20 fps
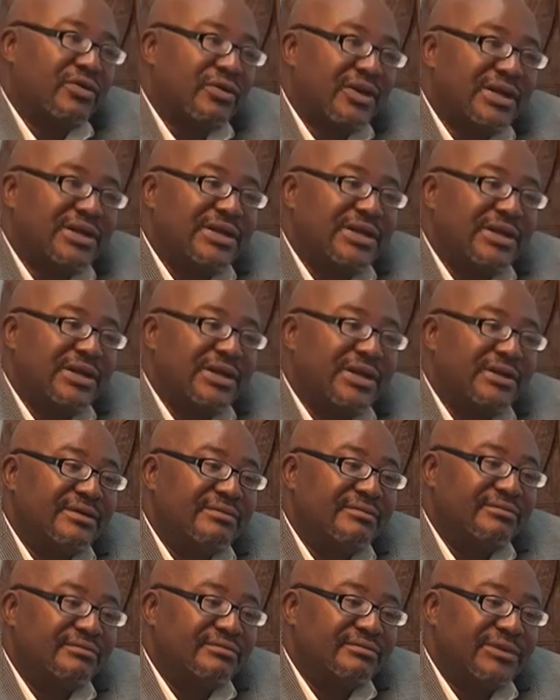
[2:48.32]

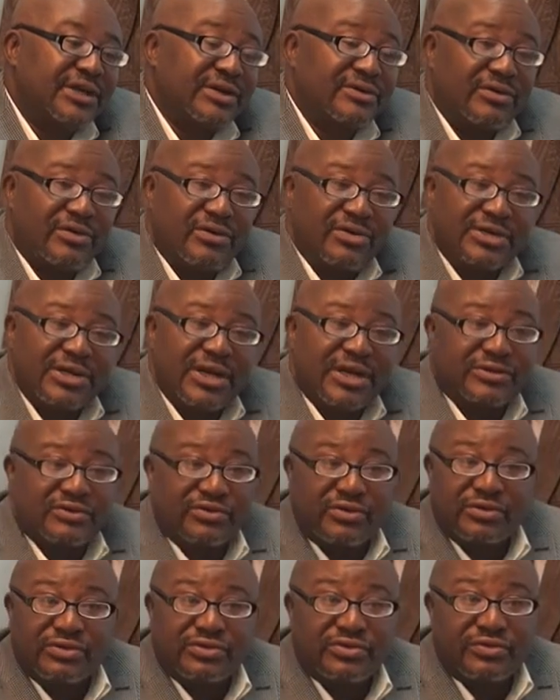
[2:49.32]
Currently, technology has
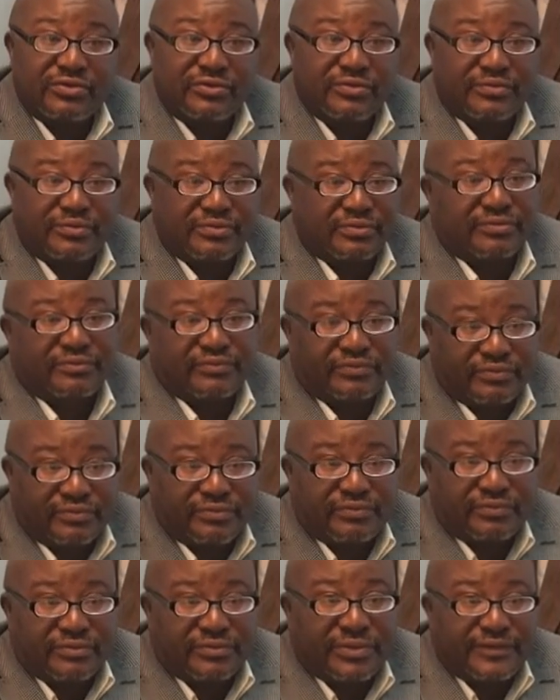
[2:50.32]
gone so
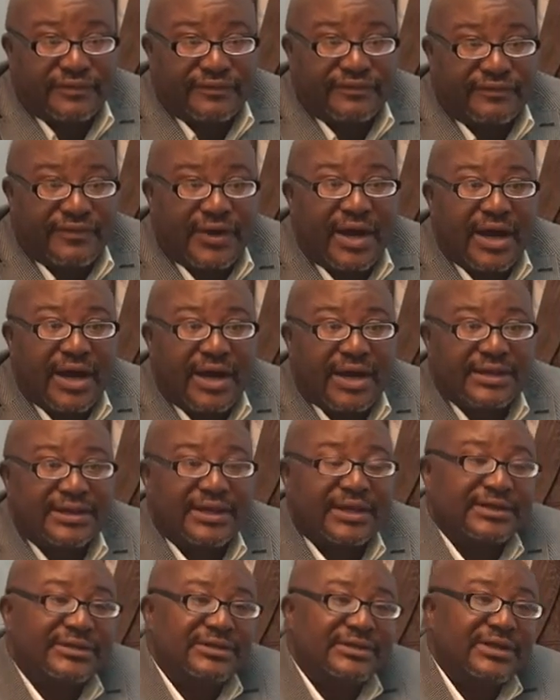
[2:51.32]
far
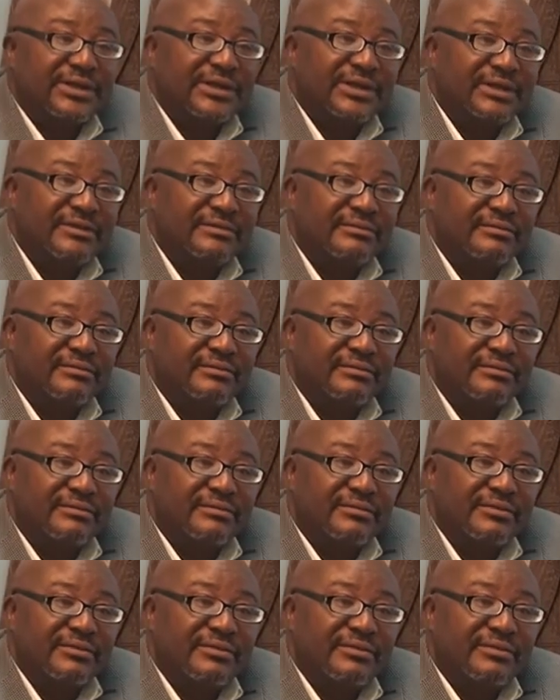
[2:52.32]
that
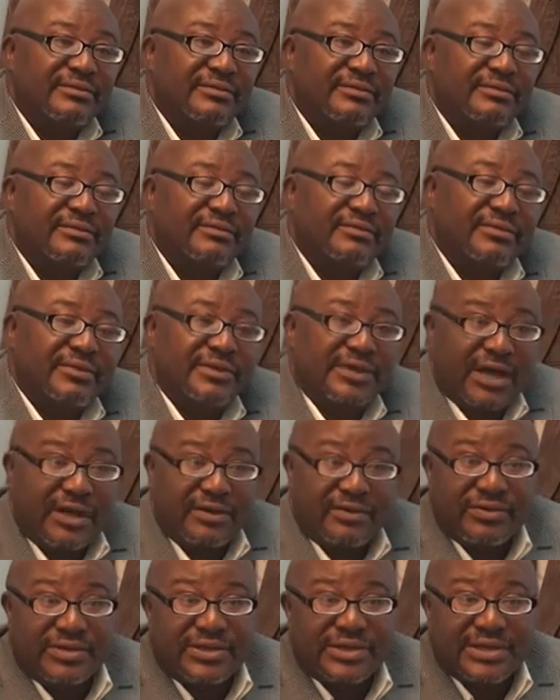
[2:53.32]

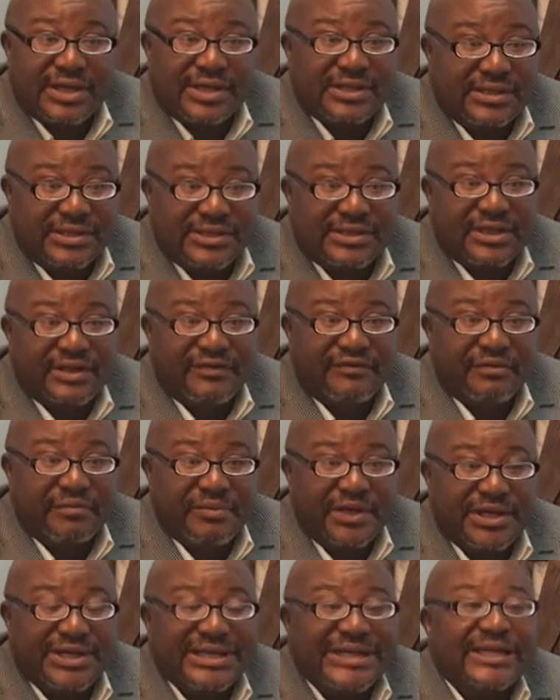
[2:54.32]
diagnosis can easily be
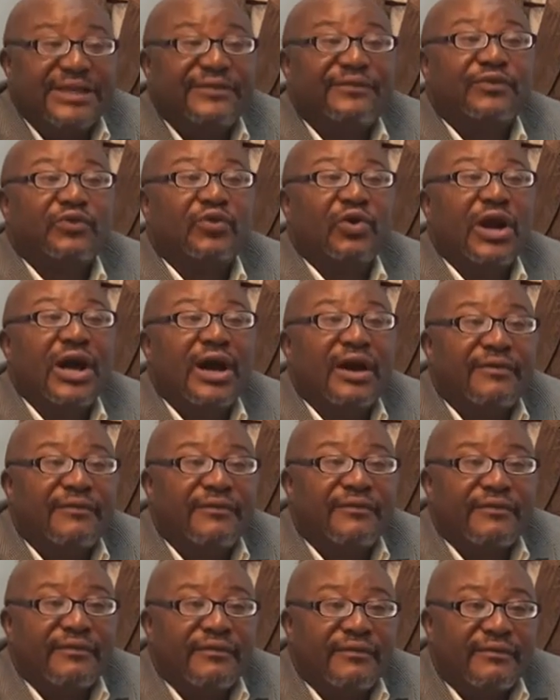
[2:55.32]
made if you have
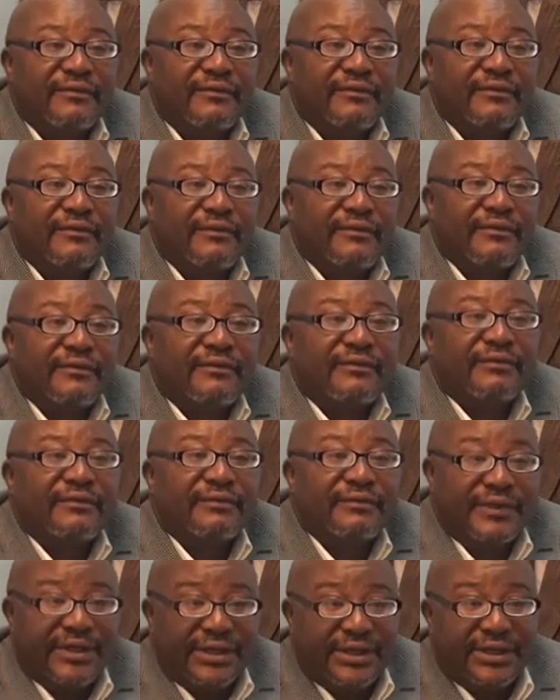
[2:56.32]

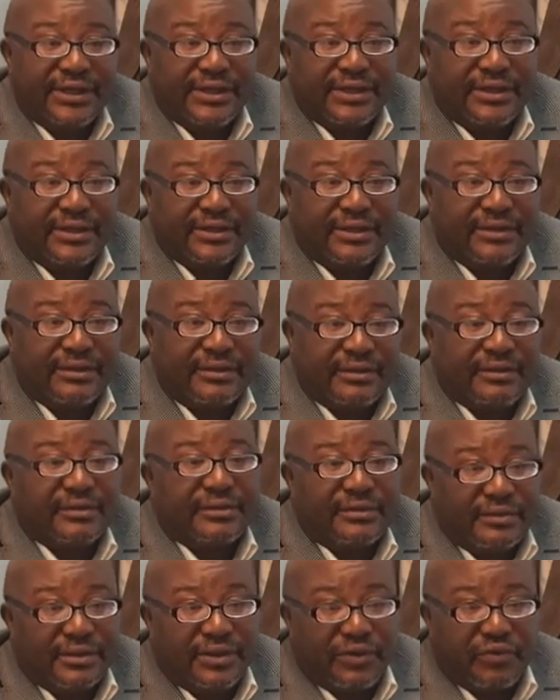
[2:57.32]
the
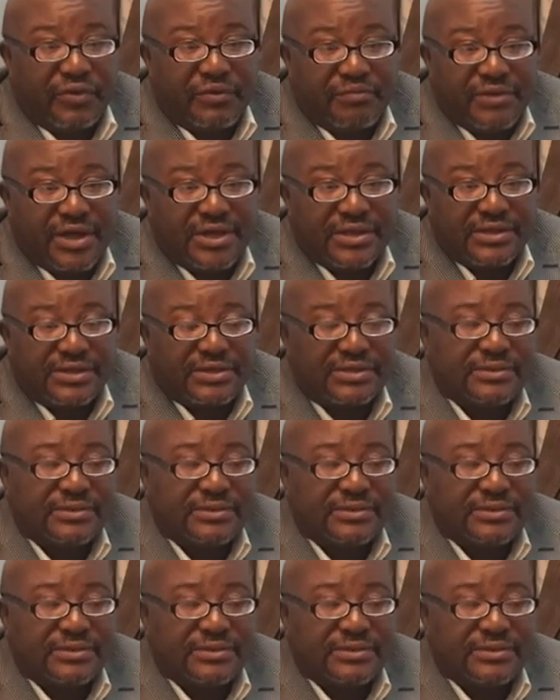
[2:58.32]
equipment.